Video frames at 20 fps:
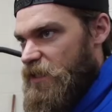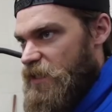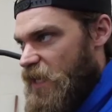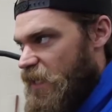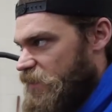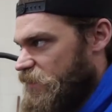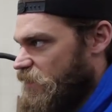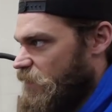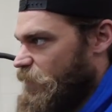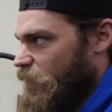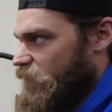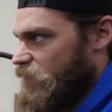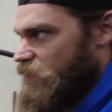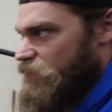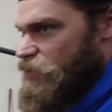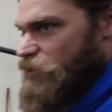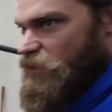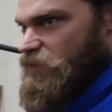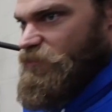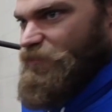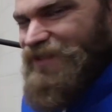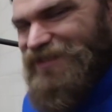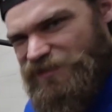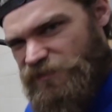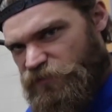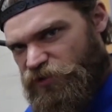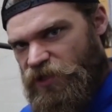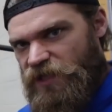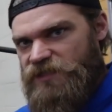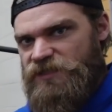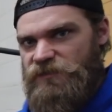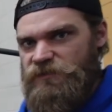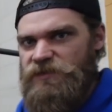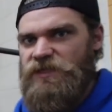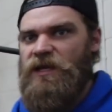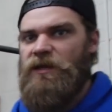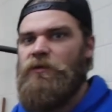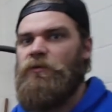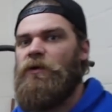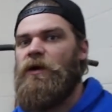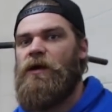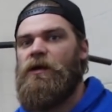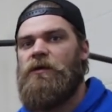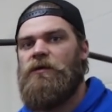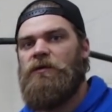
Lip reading: Next up on the agenda, we got some triceps out of the way.